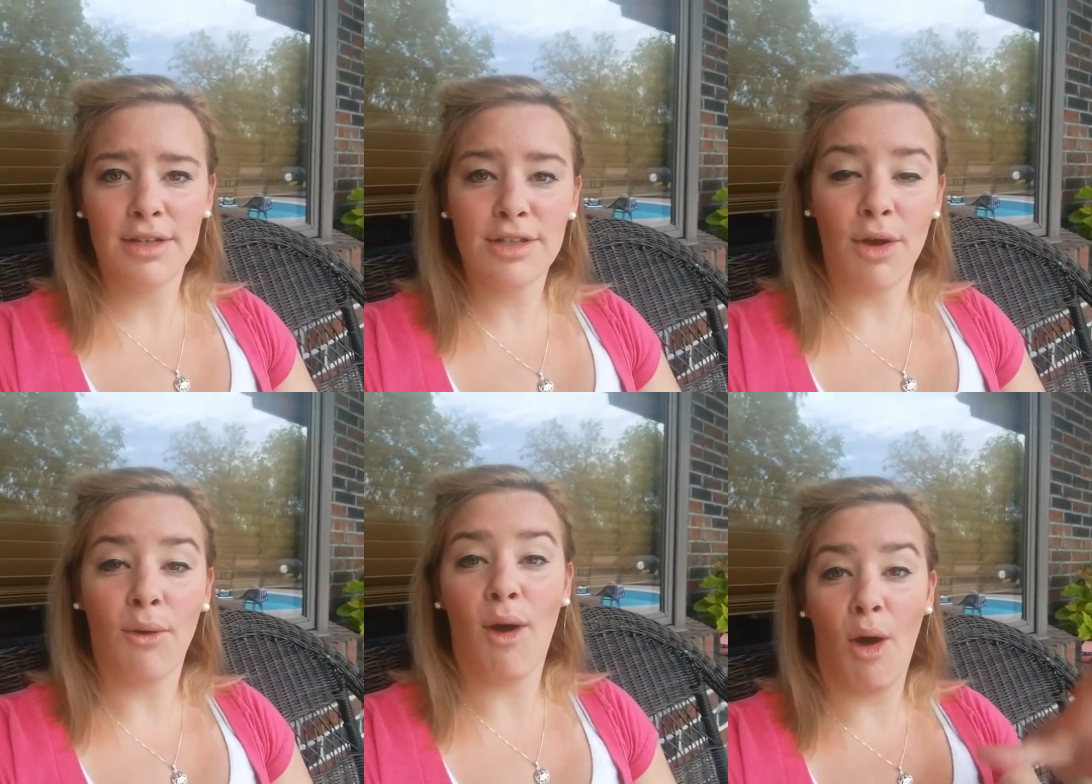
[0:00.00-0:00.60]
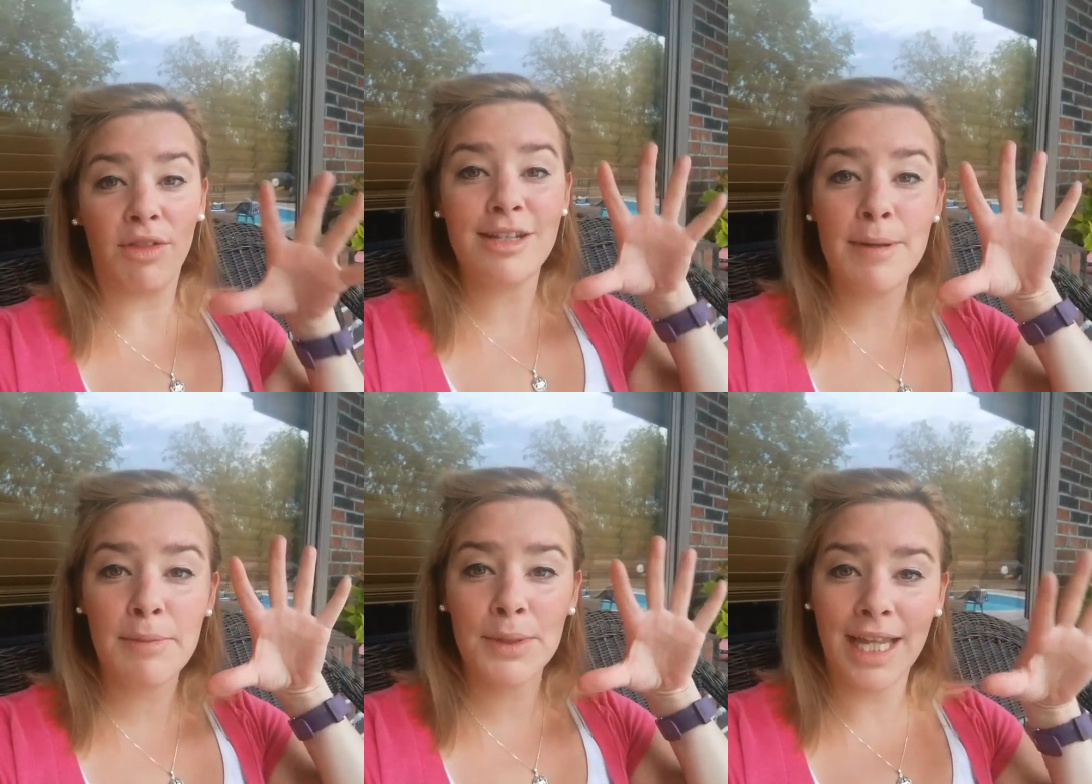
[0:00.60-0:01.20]
So all these
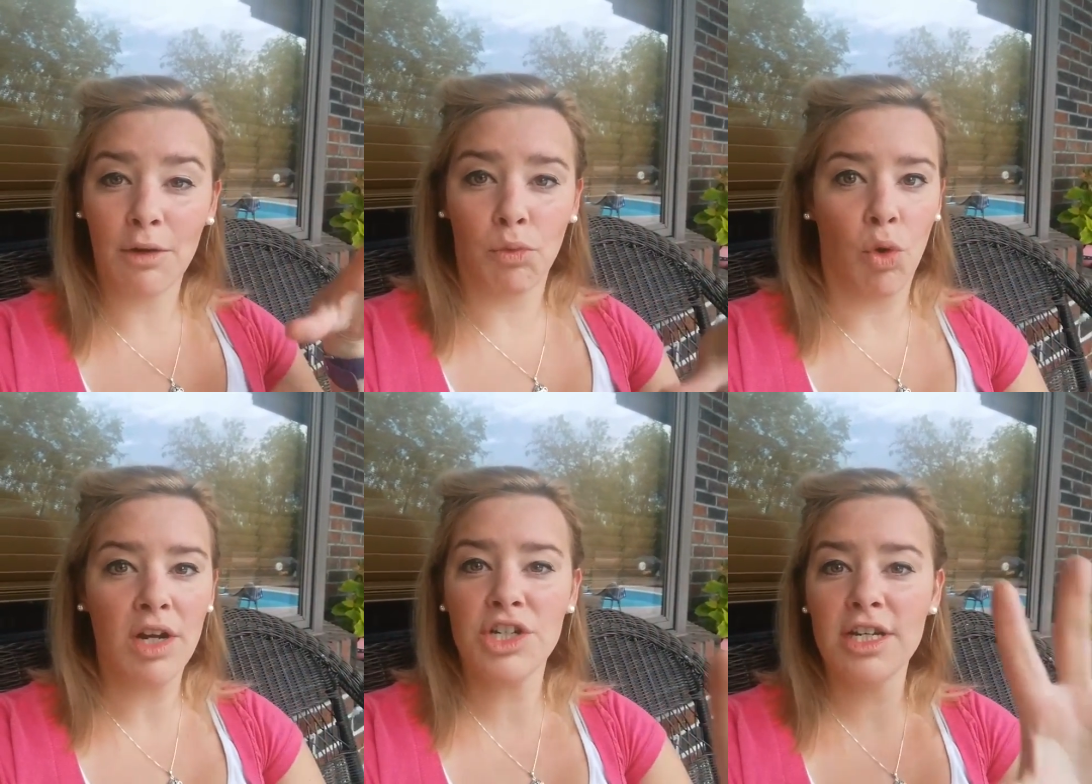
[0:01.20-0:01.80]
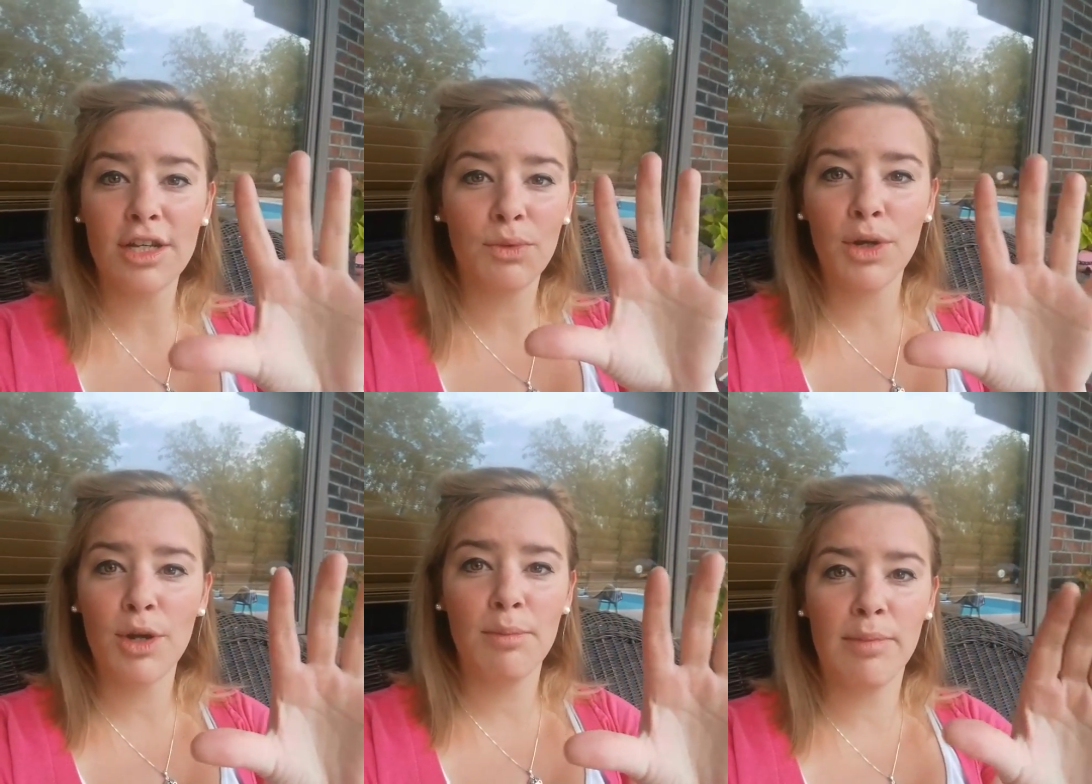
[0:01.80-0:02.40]
people would like rush into the
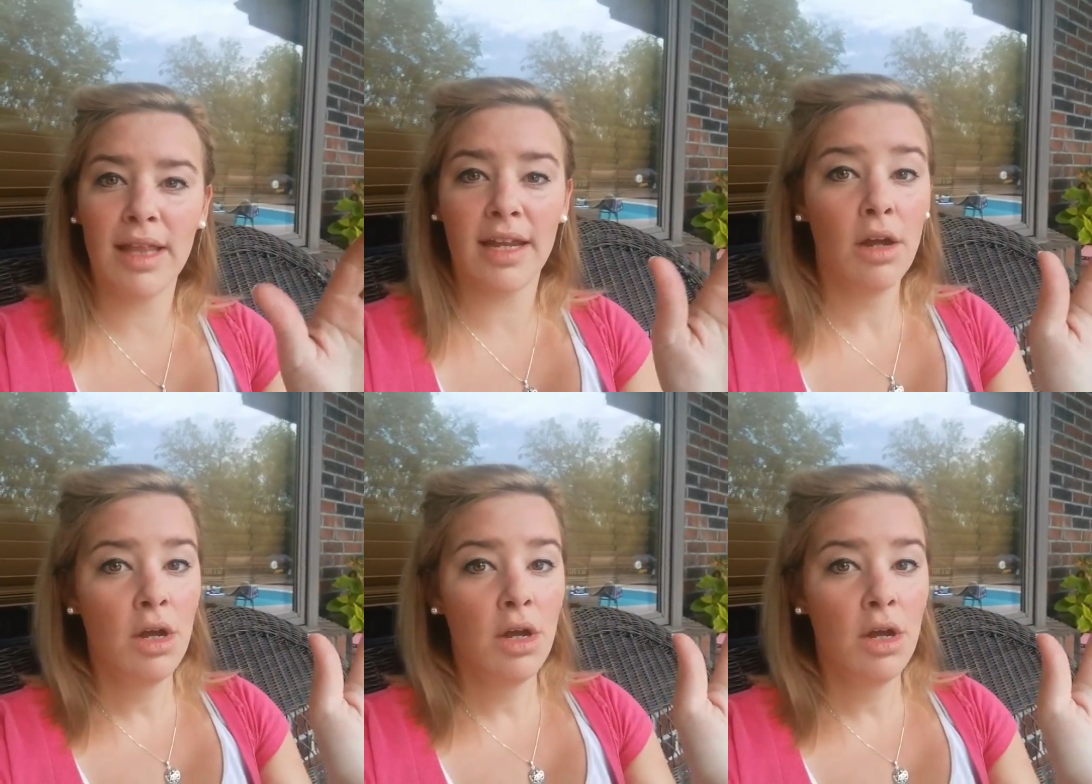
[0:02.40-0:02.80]
room and be like,